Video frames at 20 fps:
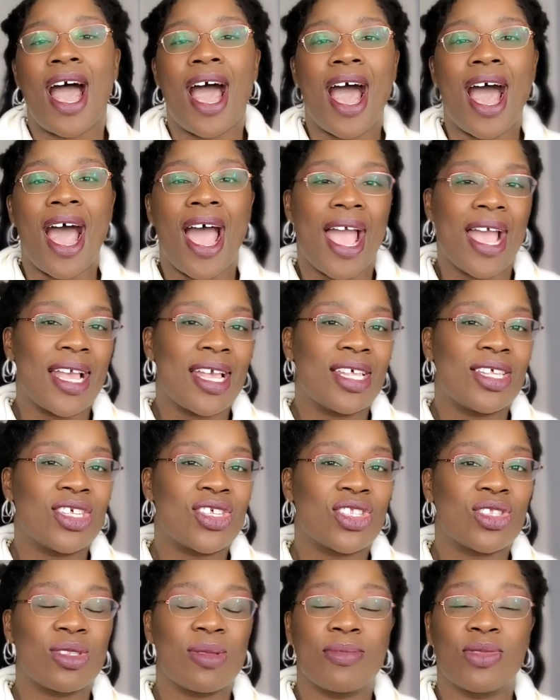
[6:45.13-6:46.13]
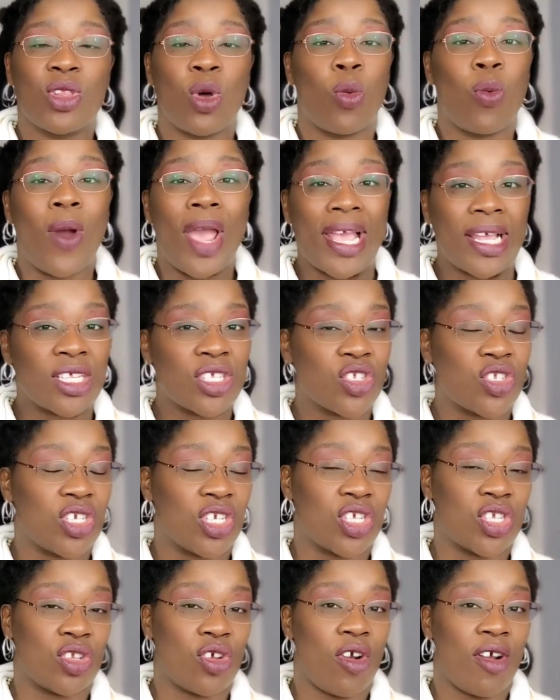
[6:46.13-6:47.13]
the weight
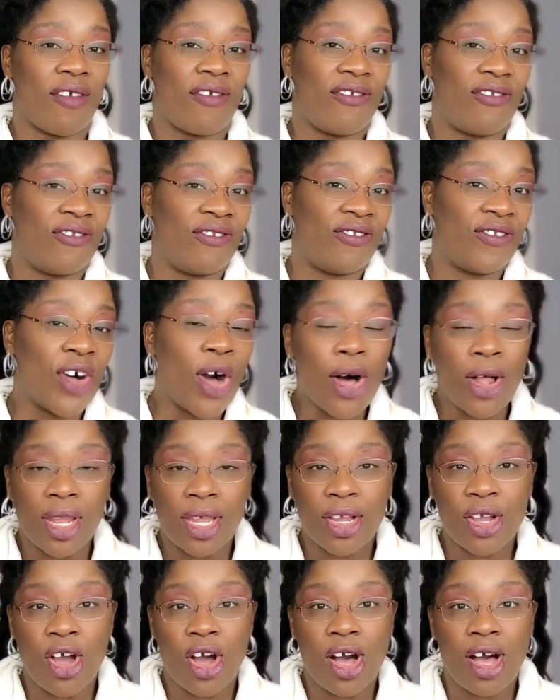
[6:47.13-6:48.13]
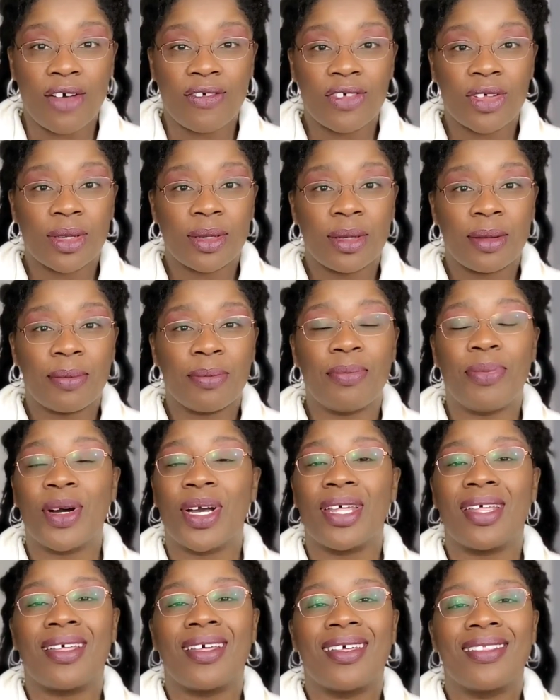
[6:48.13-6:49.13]
just started falling off,
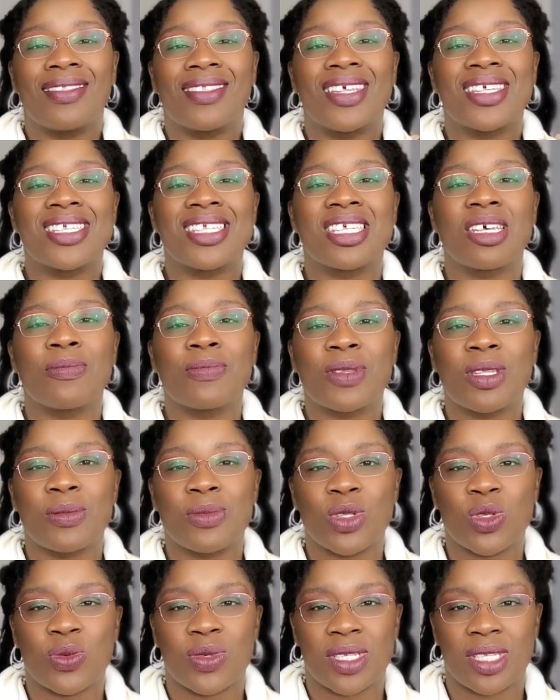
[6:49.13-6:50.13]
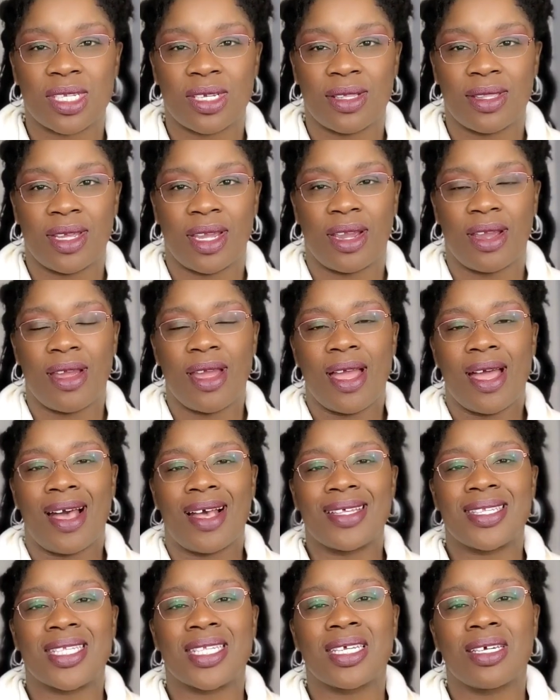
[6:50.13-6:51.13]
but the symptoms were still there. I
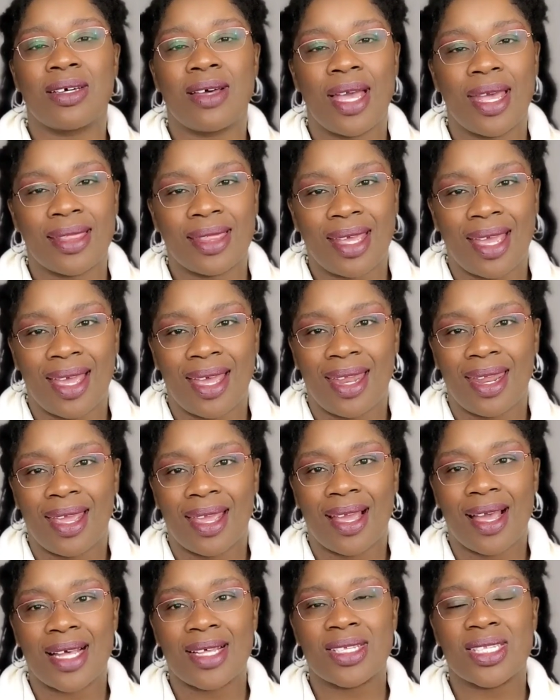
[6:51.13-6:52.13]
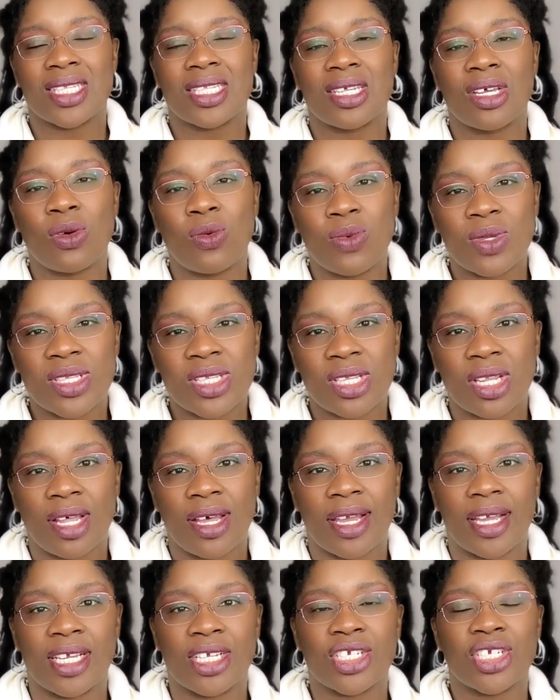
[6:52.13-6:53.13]
still had the headache. I still was
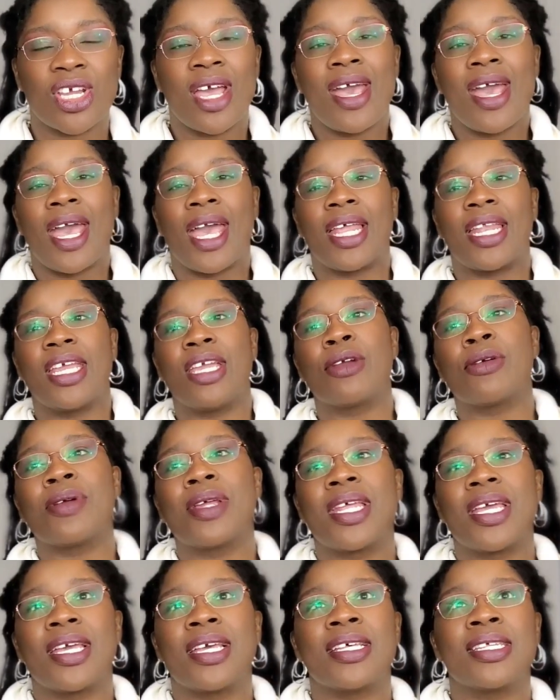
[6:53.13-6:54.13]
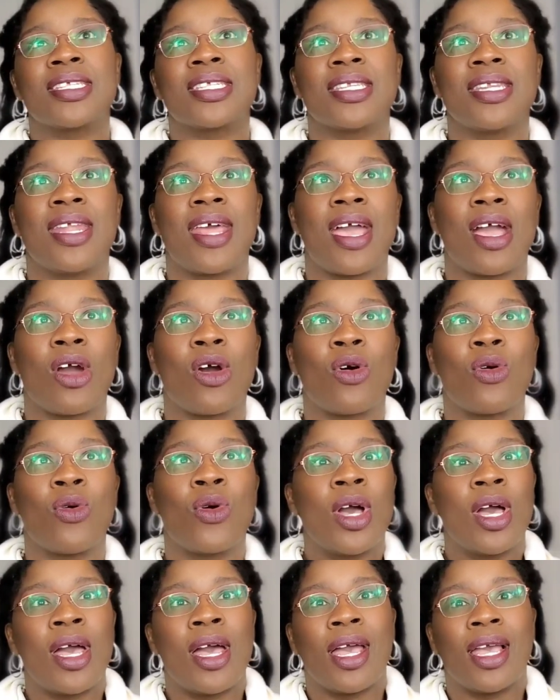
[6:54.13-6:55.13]
sluggish. And here it is now,
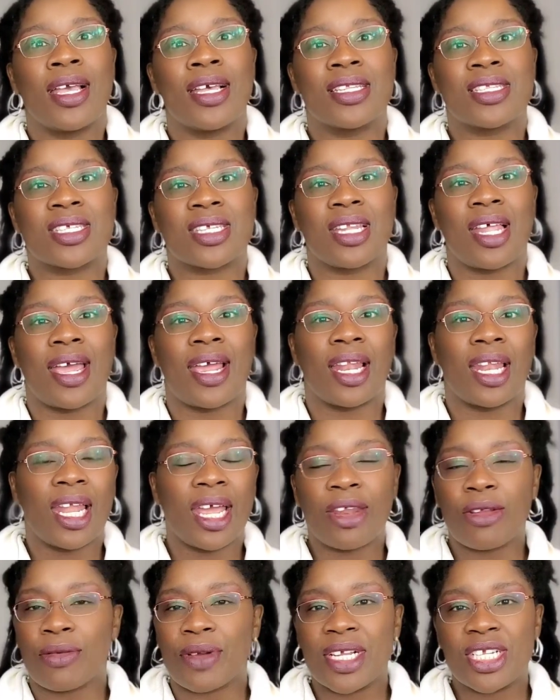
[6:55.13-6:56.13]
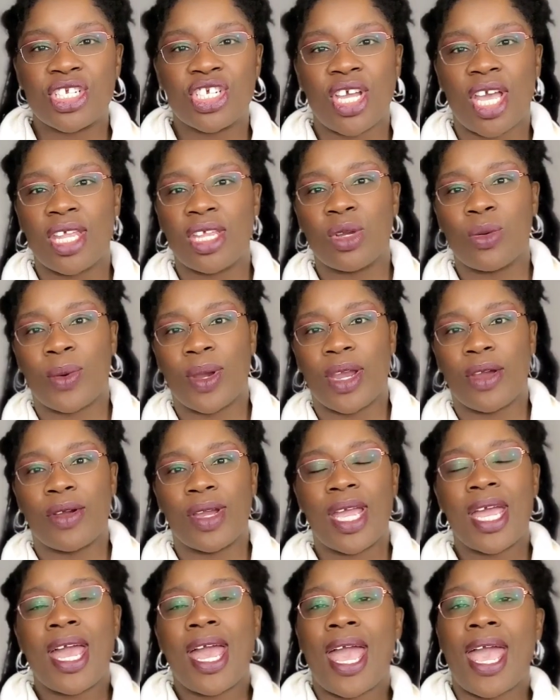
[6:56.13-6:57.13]
it's like later in
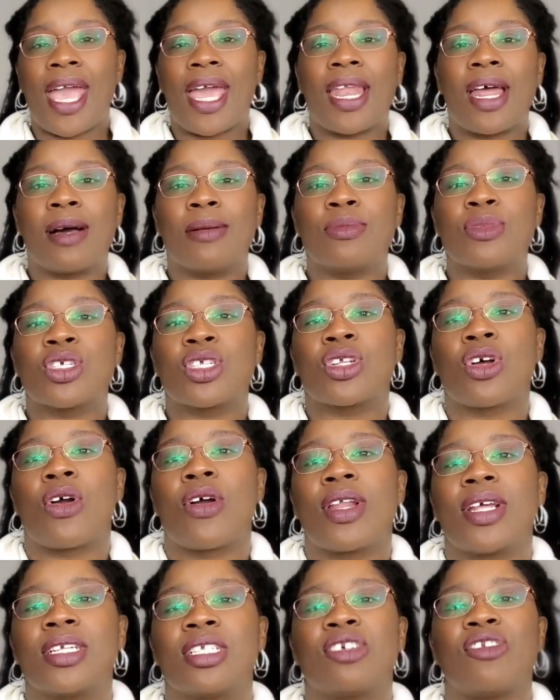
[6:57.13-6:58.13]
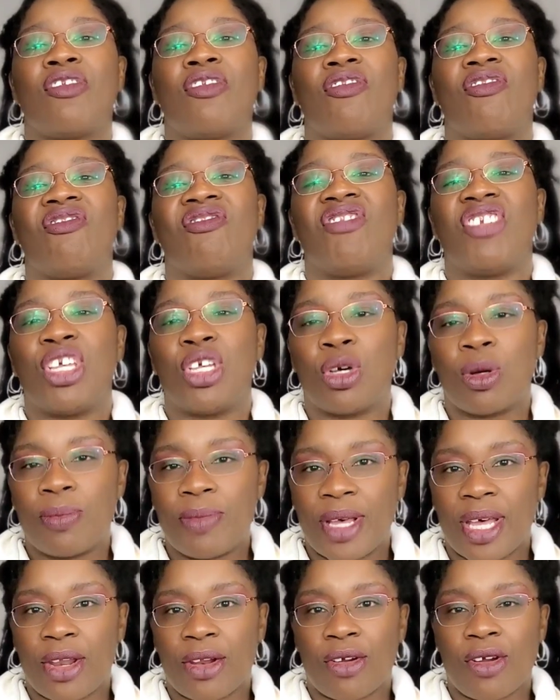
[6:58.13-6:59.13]
January, and I'm starting to feel
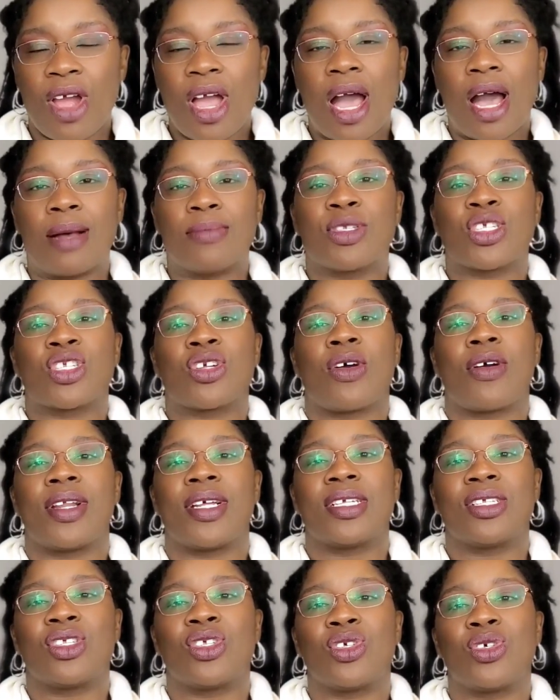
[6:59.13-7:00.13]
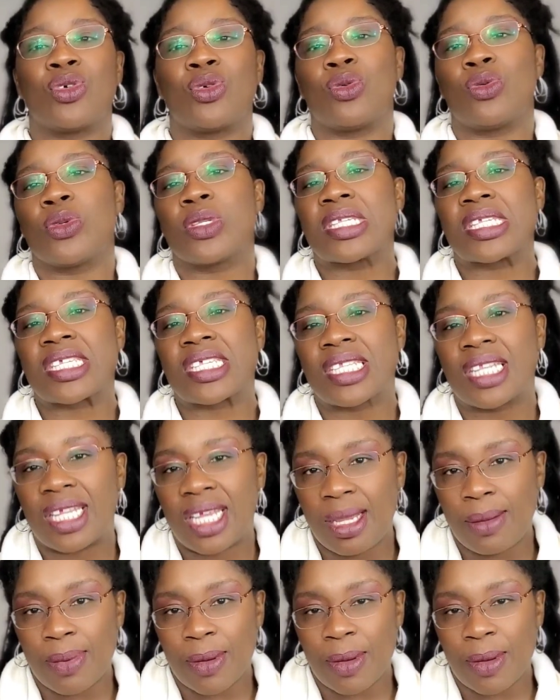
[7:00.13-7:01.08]
better. I'm starting to sleep